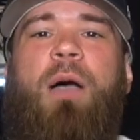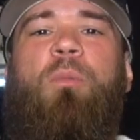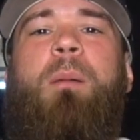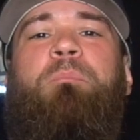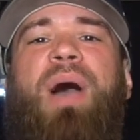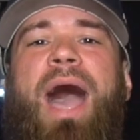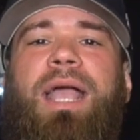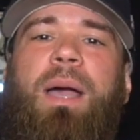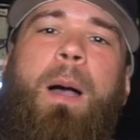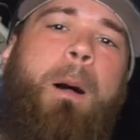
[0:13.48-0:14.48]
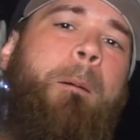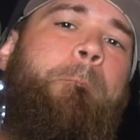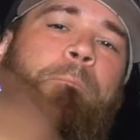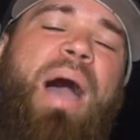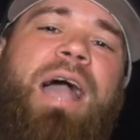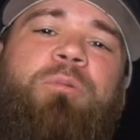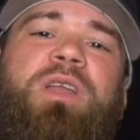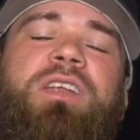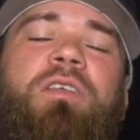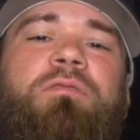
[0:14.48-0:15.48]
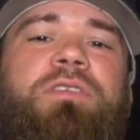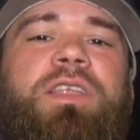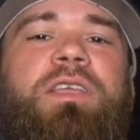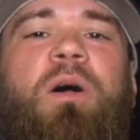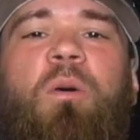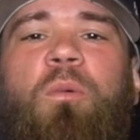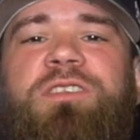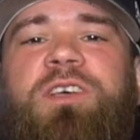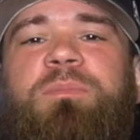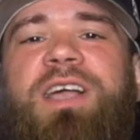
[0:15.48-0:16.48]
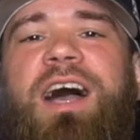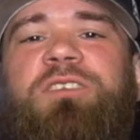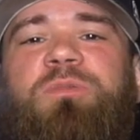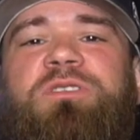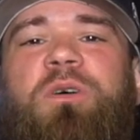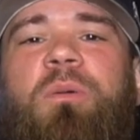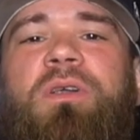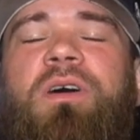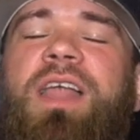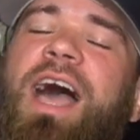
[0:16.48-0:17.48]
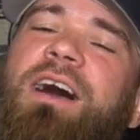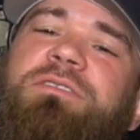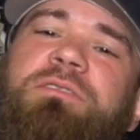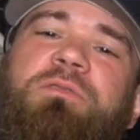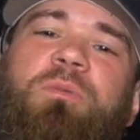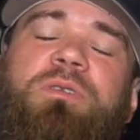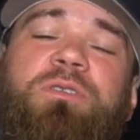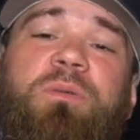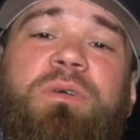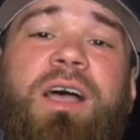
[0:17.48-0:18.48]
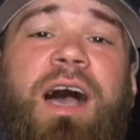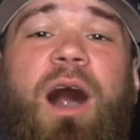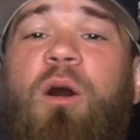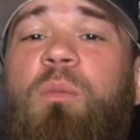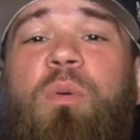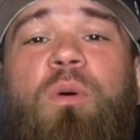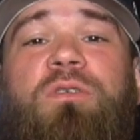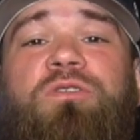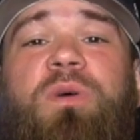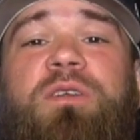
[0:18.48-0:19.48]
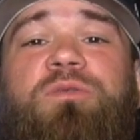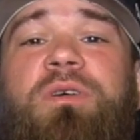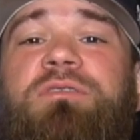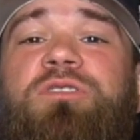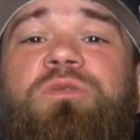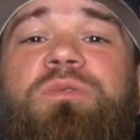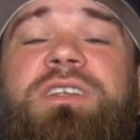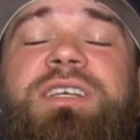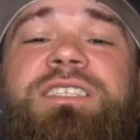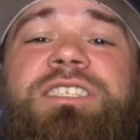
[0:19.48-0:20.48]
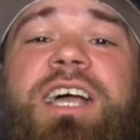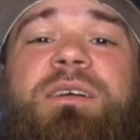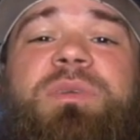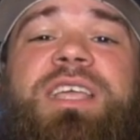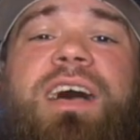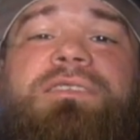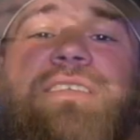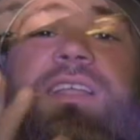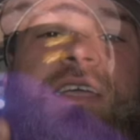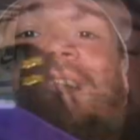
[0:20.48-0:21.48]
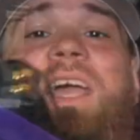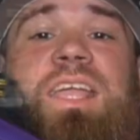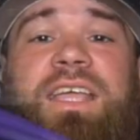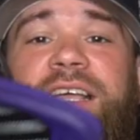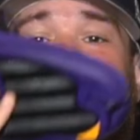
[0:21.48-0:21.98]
And we're back with another video. What's up guys? What's going on? How's everyone doing? I hope all is well to whoever's tuning in, checking me out today.